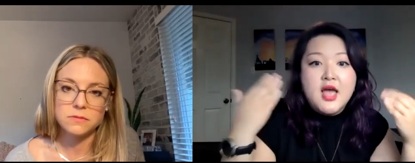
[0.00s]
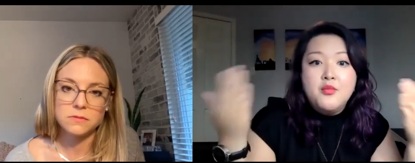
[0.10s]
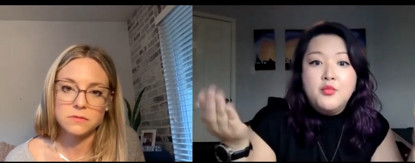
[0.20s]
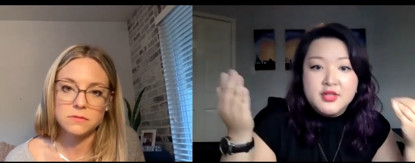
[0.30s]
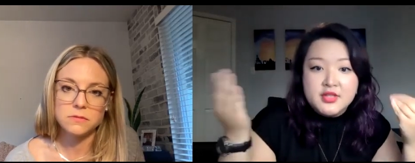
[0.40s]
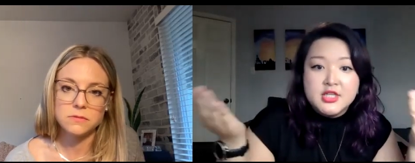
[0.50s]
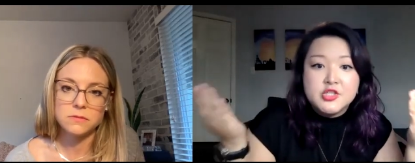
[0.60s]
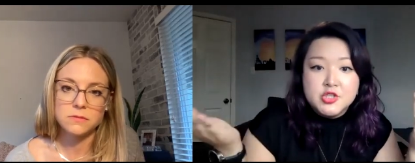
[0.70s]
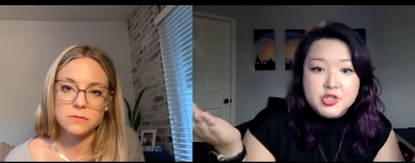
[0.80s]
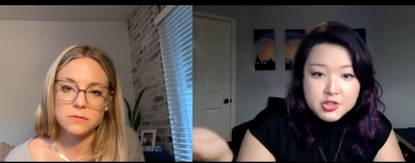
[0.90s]
Speaker 1: time what they
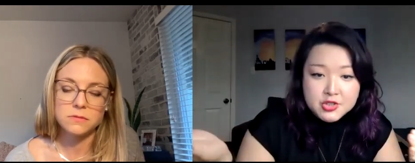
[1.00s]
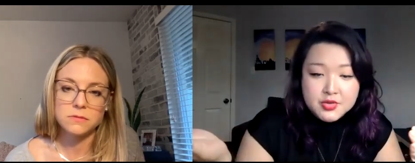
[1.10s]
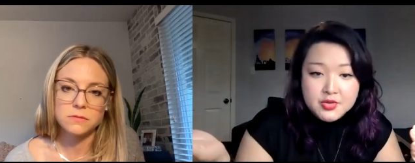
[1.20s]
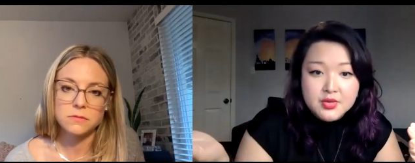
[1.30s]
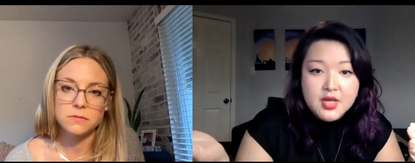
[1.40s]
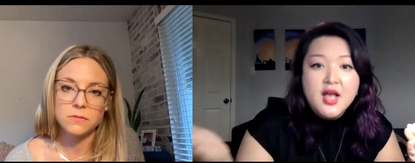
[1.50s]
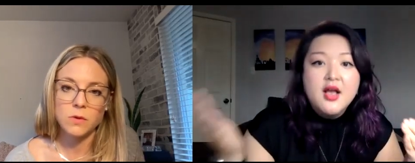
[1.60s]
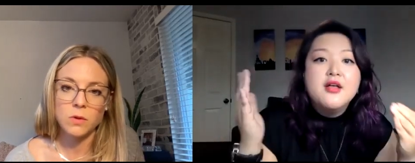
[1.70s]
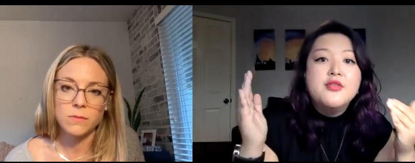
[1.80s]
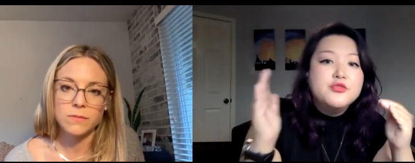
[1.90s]
should do
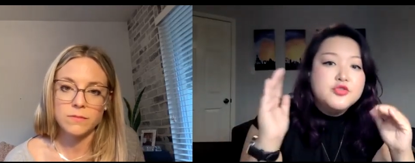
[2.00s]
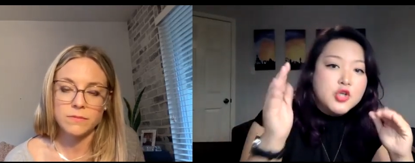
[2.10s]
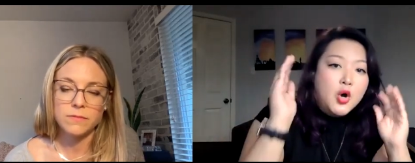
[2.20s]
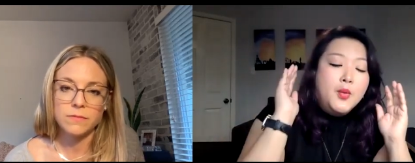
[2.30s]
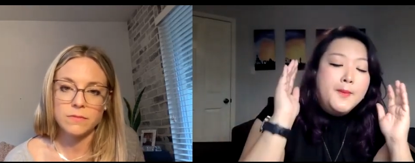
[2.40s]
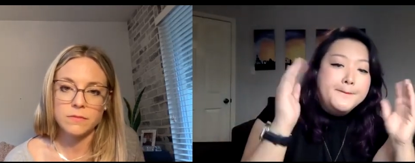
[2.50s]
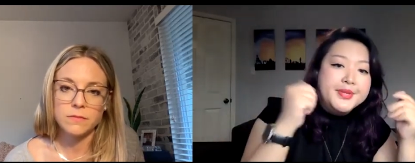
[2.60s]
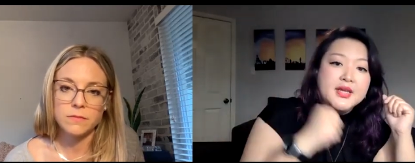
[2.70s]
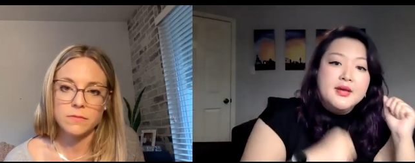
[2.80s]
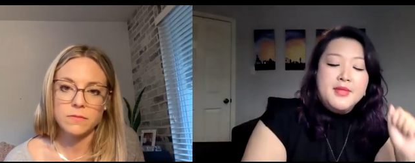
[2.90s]
don't
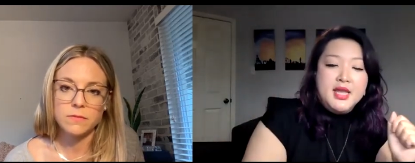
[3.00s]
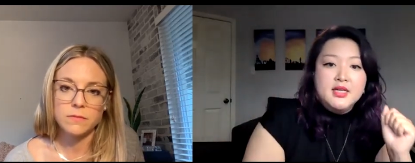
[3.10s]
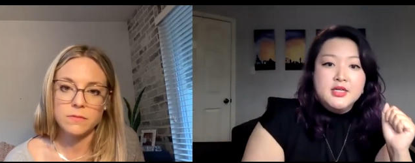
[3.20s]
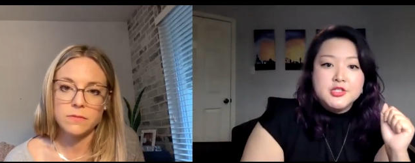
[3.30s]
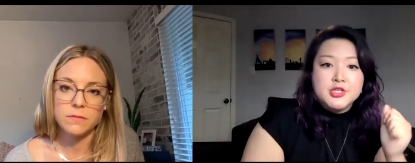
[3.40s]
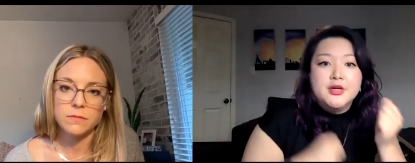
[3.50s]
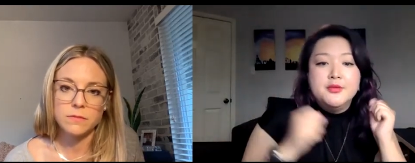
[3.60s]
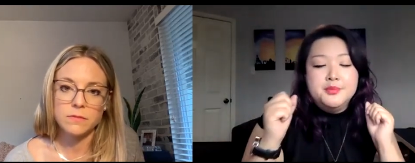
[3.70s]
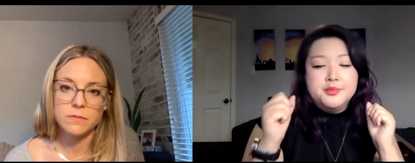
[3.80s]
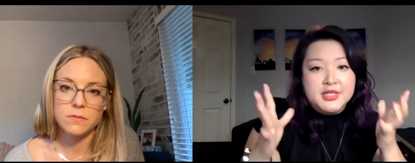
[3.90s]
be a manager,
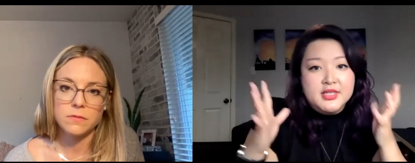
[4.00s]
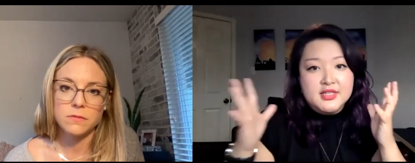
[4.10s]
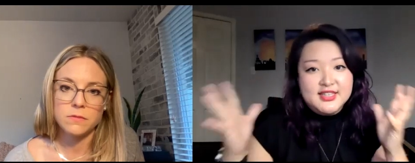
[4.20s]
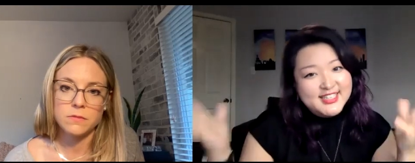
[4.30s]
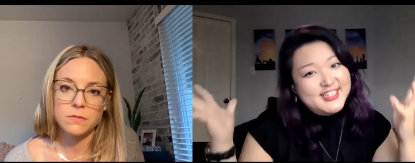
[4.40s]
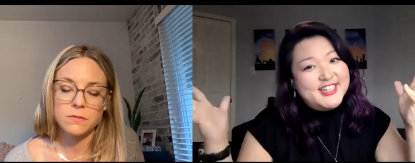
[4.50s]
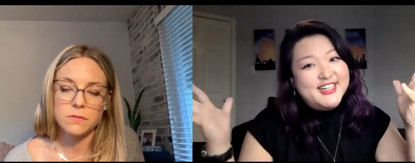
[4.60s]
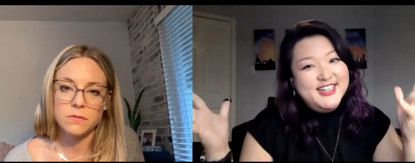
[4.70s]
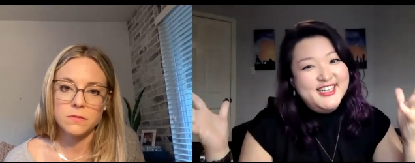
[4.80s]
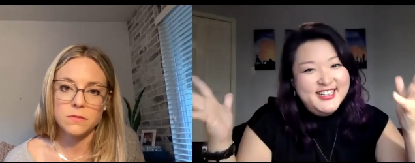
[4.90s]
be a
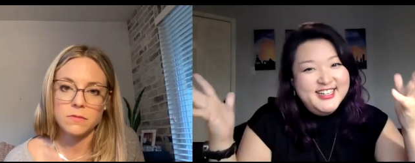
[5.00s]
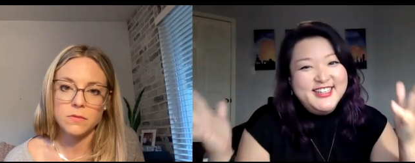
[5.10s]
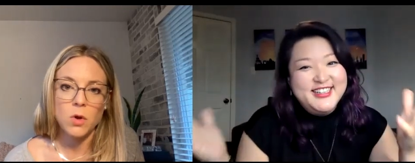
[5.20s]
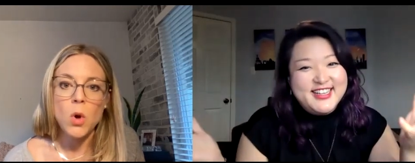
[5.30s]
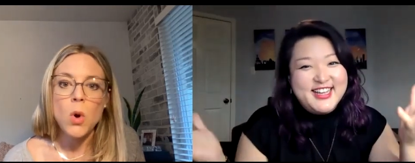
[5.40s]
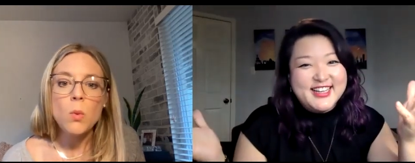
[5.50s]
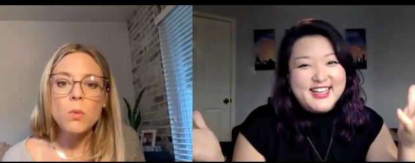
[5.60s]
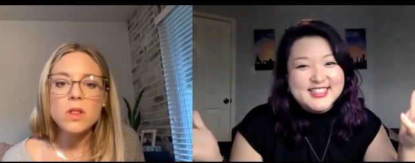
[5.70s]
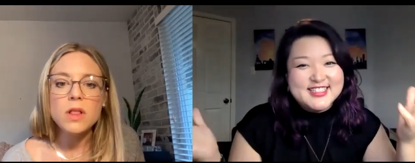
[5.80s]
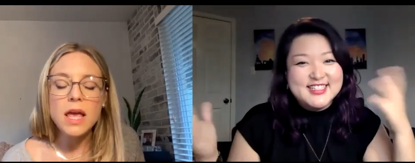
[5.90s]
leader.
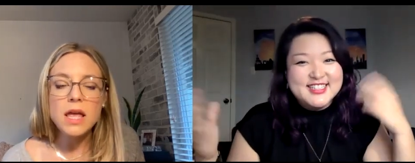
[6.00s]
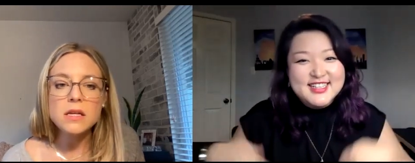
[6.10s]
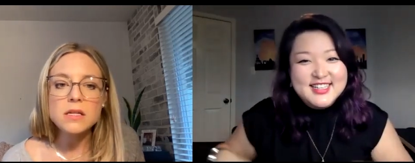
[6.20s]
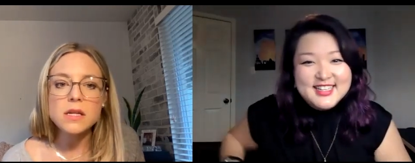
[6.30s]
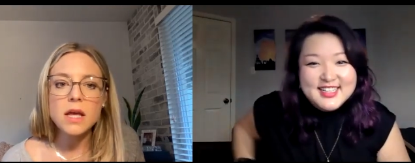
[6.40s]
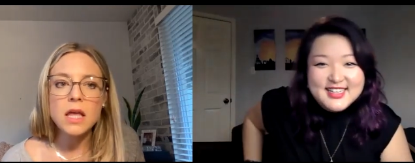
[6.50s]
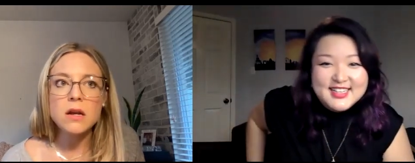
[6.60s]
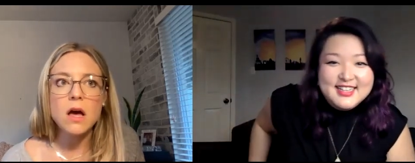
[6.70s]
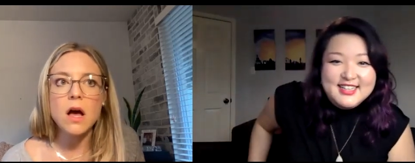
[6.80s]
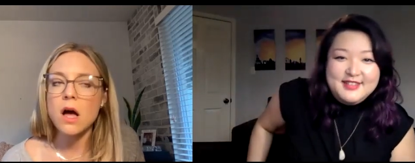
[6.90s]
Speaker 2: Well, and
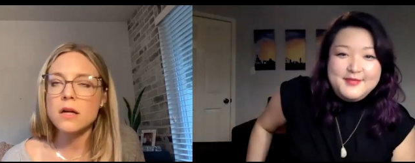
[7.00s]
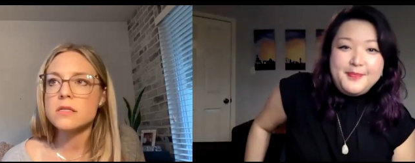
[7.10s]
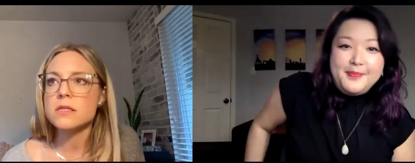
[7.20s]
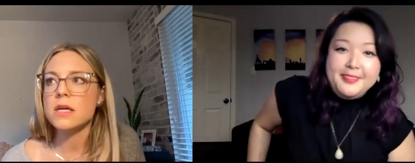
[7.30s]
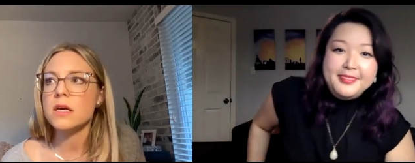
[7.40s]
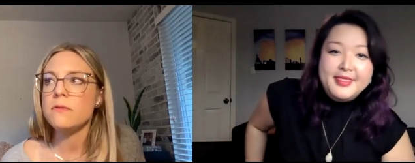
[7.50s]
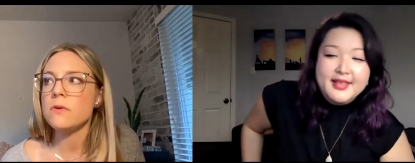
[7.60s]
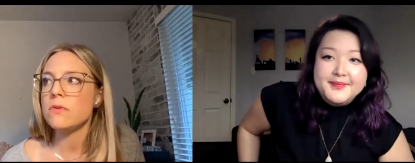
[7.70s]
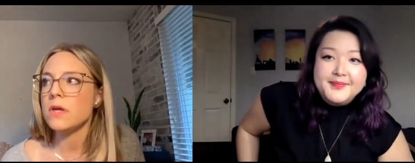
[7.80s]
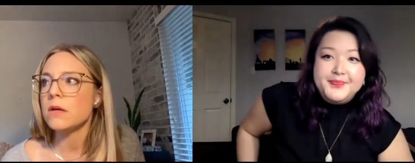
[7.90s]
and honestly,
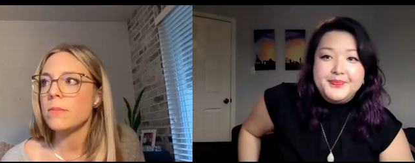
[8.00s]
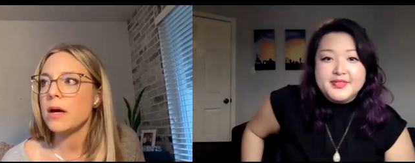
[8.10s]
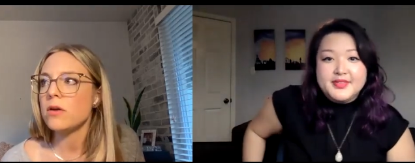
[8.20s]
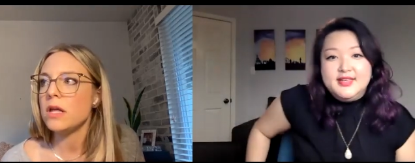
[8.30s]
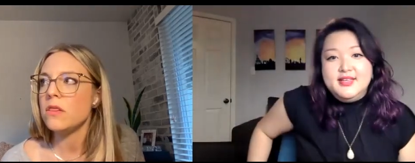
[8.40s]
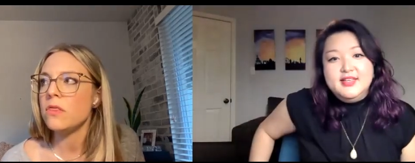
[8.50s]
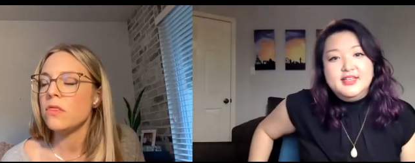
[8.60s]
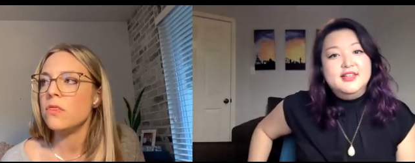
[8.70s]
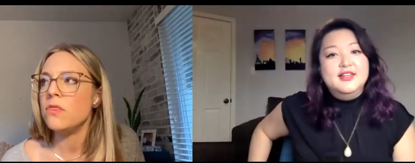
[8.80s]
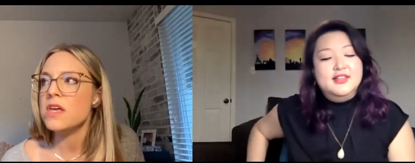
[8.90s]
if you think about it,
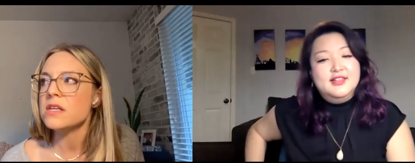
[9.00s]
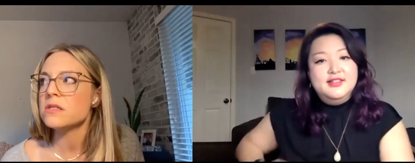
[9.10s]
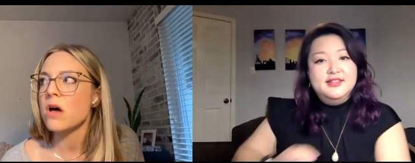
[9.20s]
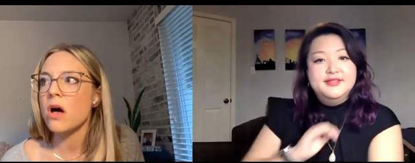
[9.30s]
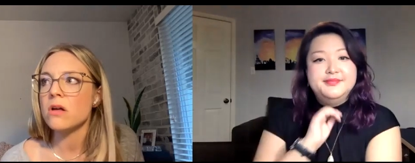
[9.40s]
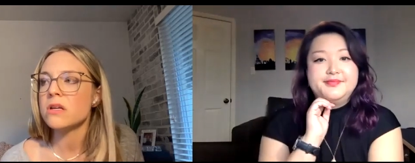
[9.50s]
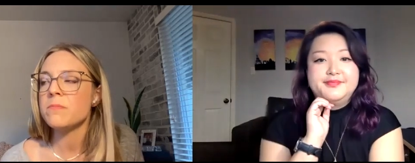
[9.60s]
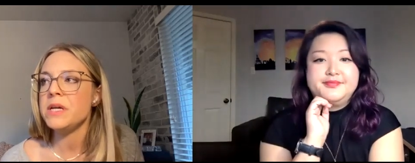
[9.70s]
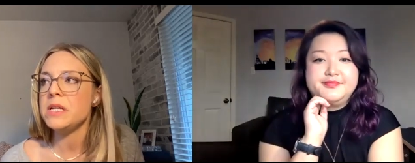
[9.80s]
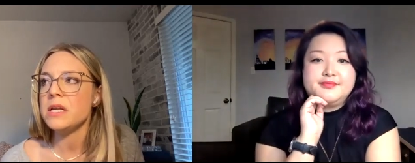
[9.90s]
this all
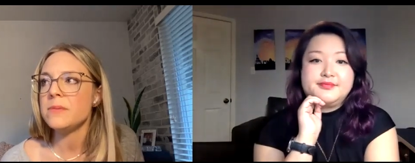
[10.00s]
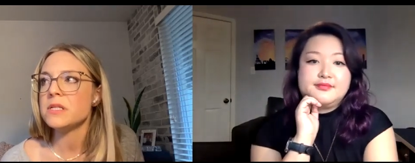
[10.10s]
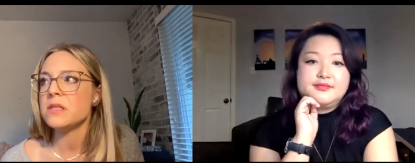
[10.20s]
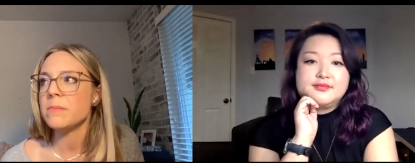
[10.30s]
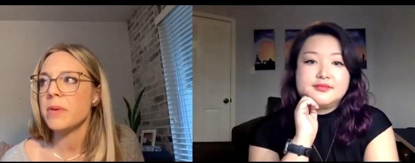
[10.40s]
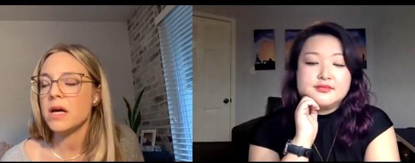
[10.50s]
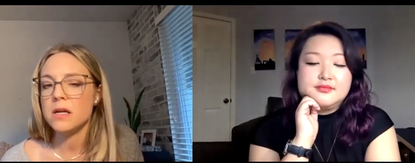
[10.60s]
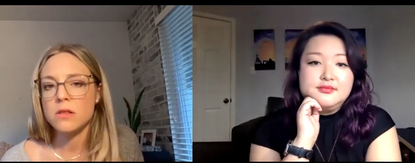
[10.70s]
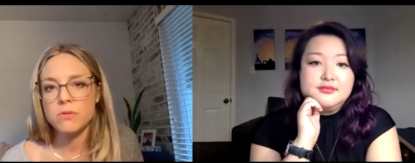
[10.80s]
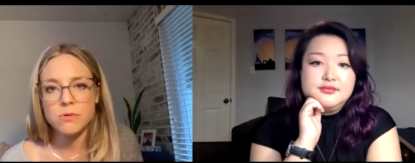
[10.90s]
can be nipped in the
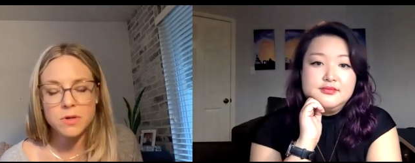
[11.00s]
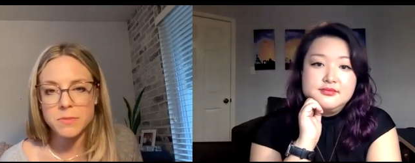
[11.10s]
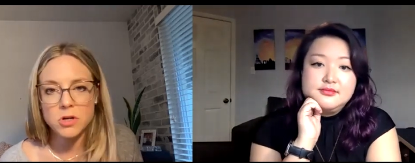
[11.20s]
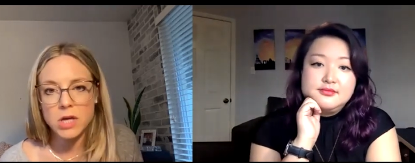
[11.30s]
bud through